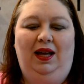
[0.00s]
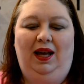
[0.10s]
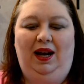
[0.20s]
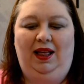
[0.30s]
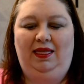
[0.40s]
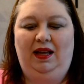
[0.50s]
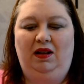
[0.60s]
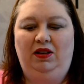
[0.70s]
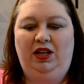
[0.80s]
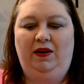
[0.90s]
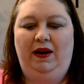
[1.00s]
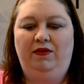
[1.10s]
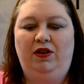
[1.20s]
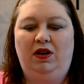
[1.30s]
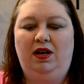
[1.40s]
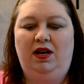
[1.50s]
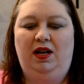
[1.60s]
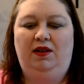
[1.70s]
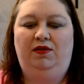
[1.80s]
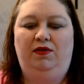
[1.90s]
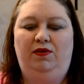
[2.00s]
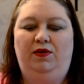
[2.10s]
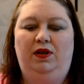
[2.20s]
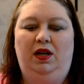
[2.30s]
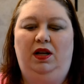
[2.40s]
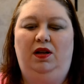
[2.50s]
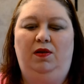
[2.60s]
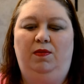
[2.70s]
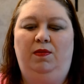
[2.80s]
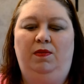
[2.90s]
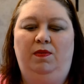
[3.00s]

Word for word: And I thought, you know, I've got enough um,